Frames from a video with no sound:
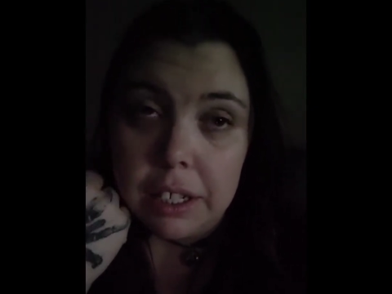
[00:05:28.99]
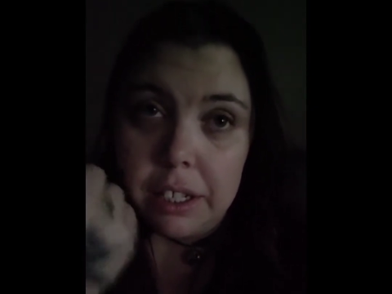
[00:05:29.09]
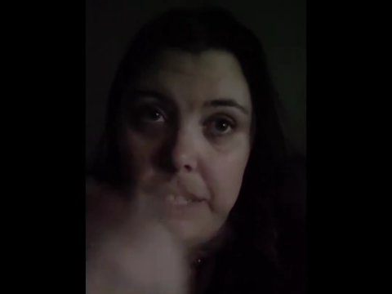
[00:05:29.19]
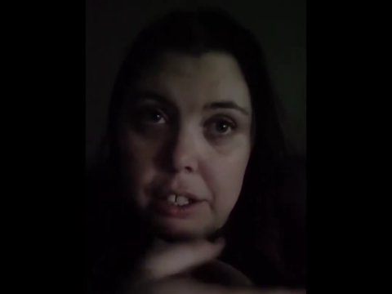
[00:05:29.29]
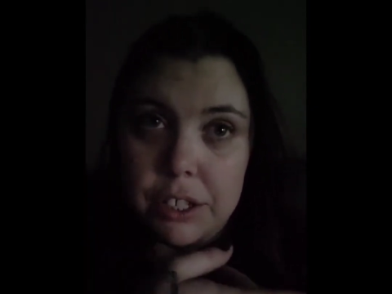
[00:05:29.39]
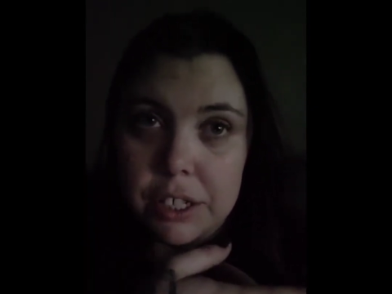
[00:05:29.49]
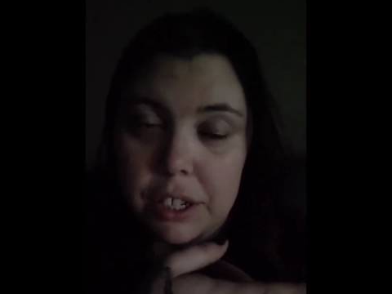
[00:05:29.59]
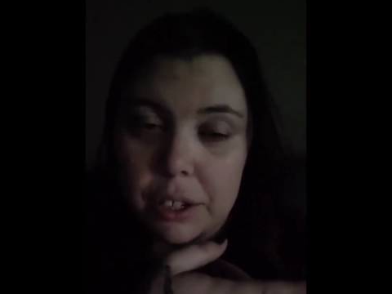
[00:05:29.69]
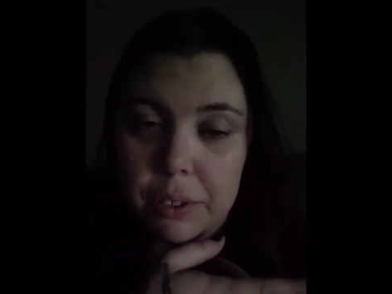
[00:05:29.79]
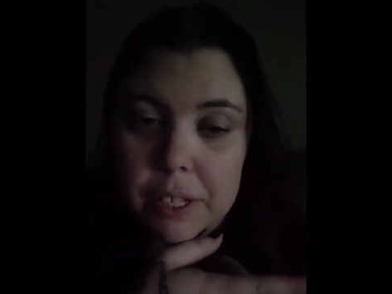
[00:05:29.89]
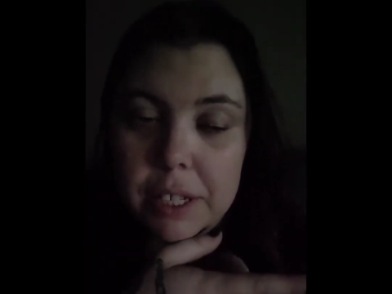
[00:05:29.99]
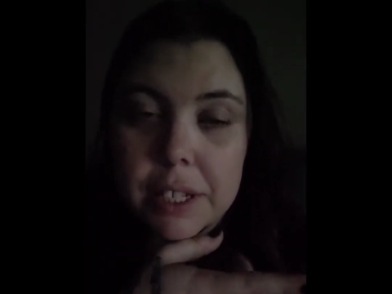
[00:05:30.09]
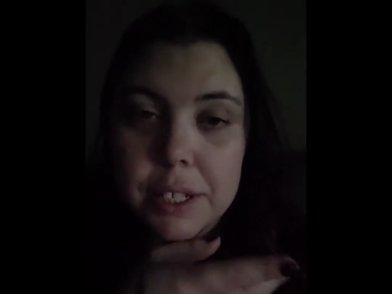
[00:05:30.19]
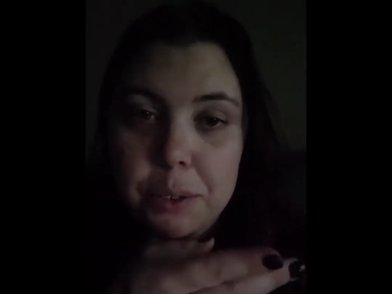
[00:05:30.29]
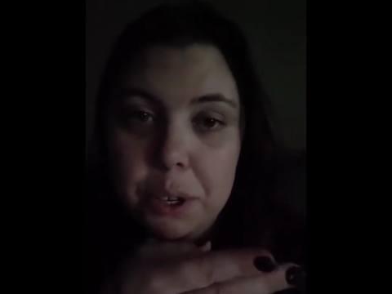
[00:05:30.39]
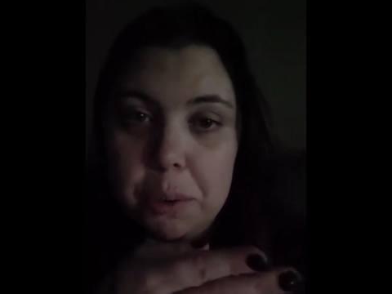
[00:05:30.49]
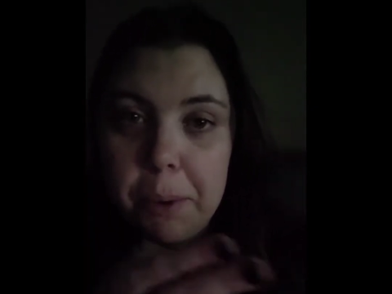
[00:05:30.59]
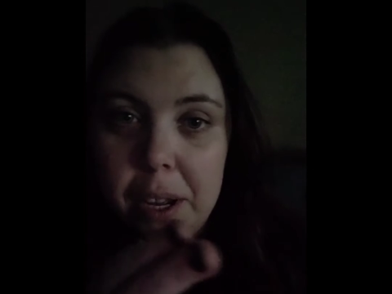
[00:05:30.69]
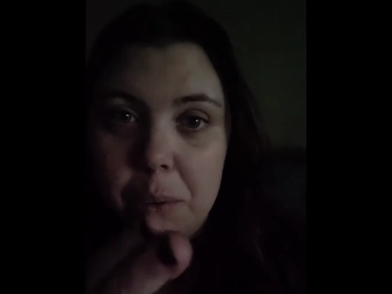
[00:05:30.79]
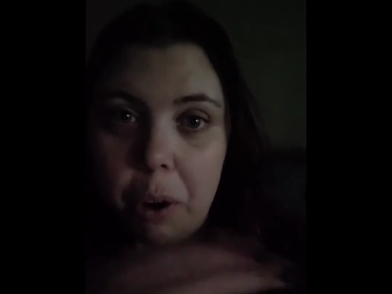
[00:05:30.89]
They're just always in his room
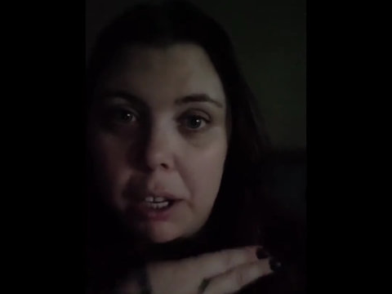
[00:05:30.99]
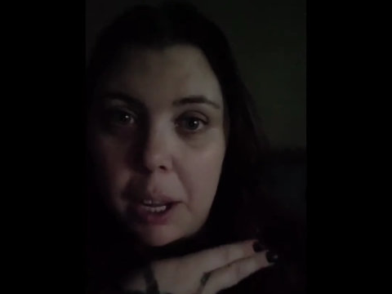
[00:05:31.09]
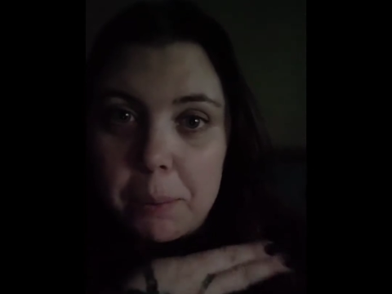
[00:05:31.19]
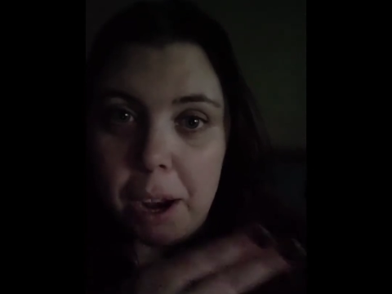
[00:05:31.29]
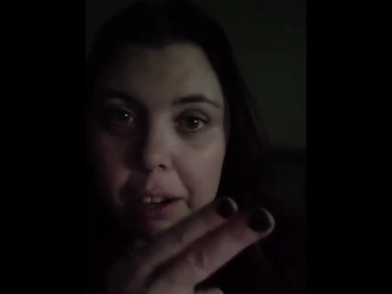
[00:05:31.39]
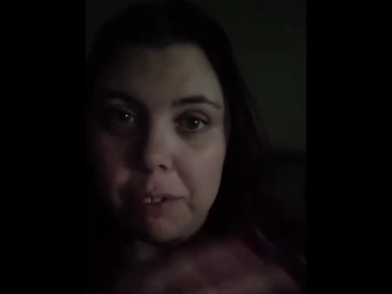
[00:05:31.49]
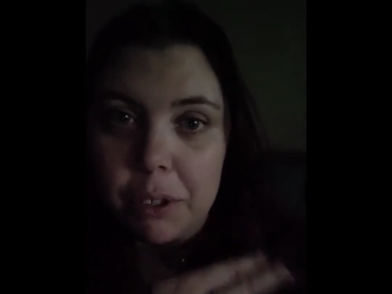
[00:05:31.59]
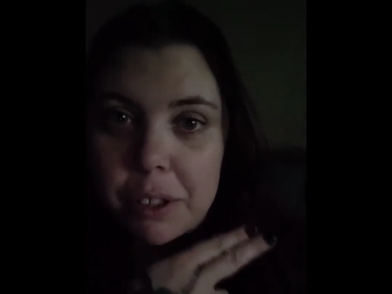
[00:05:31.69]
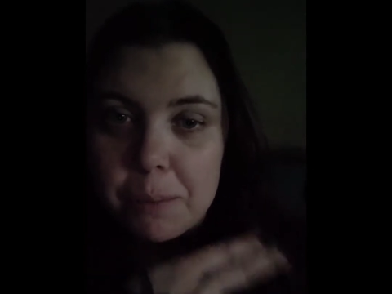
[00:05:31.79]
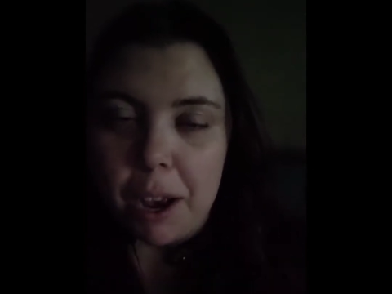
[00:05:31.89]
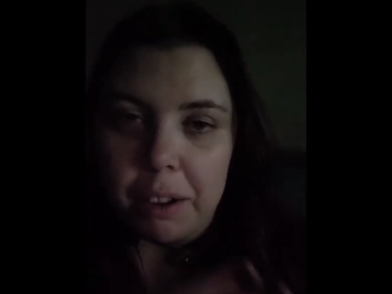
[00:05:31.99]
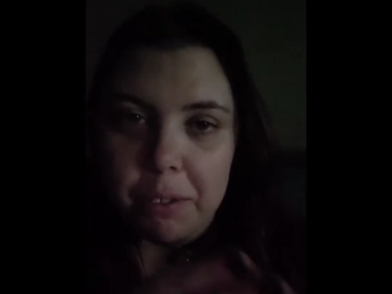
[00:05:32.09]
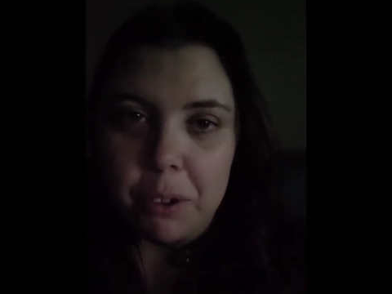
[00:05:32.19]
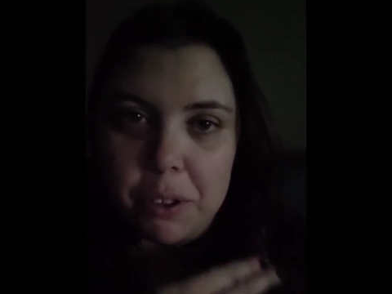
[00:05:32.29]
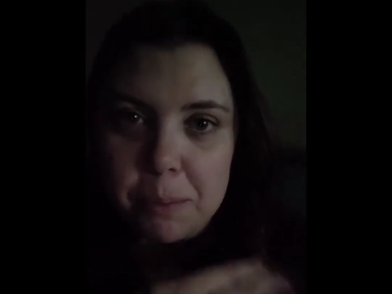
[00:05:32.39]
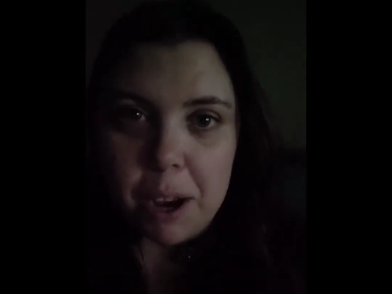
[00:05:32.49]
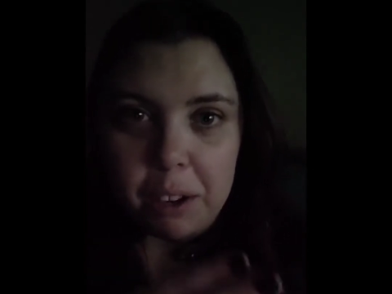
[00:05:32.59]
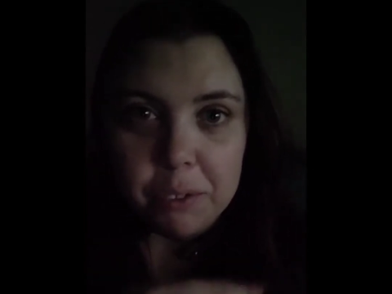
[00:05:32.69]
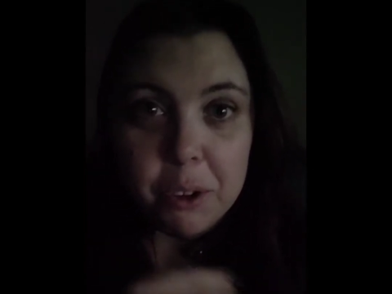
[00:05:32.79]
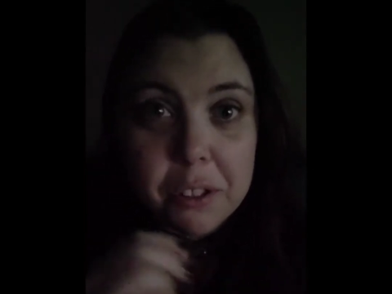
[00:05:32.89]
and walking back and forth and back and forth and back
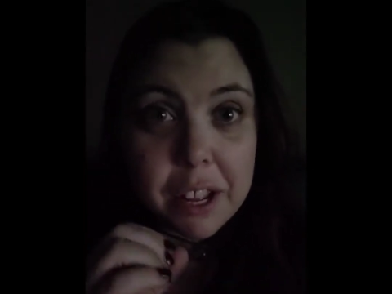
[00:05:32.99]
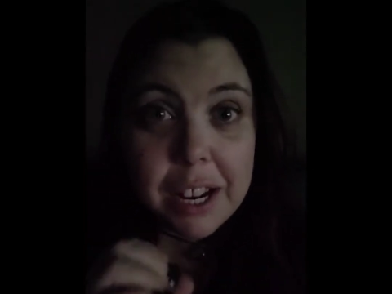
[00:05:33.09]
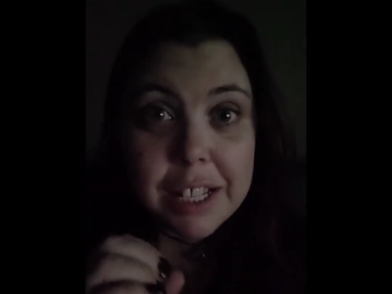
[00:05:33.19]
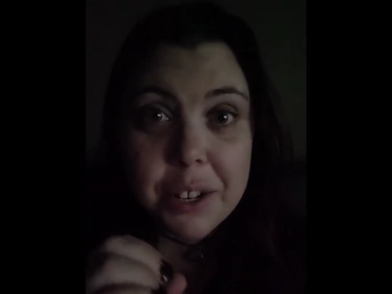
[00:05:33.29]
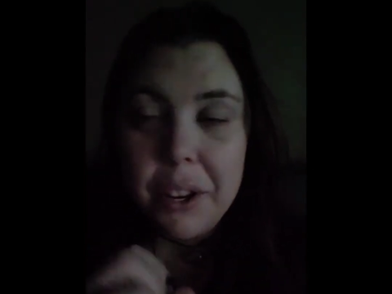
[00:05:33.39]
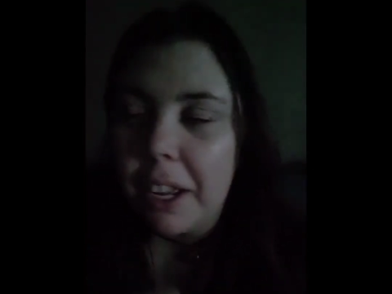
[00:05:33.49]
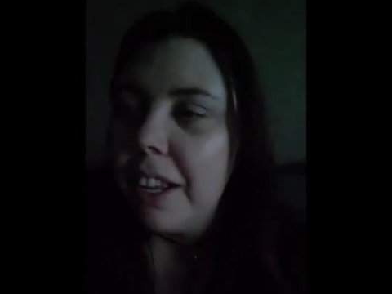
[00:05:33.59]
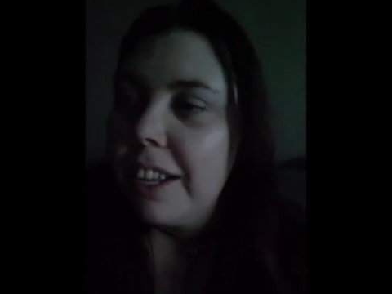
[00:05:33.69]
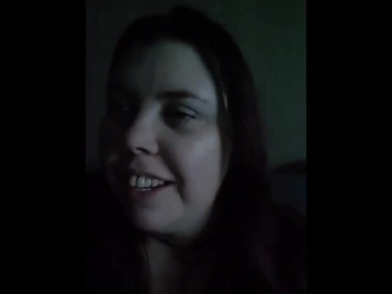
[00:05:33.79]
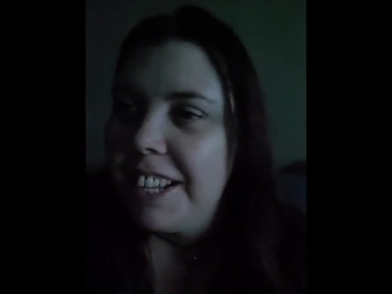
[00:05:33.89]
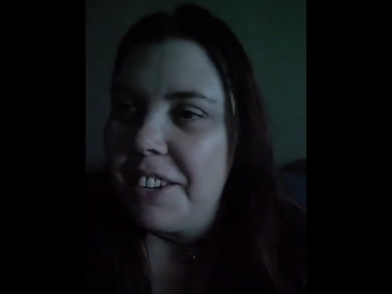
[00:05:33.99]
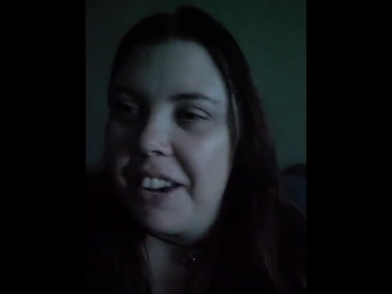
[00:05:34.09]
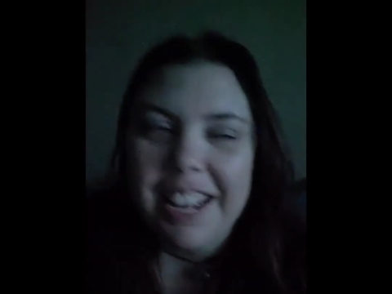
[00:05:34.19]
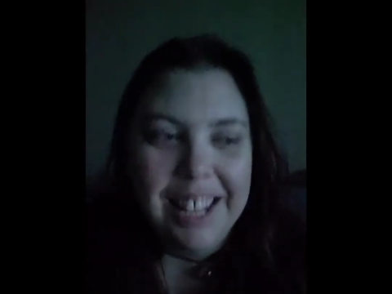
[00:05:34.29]
and forth, and it's annoying. Anyway,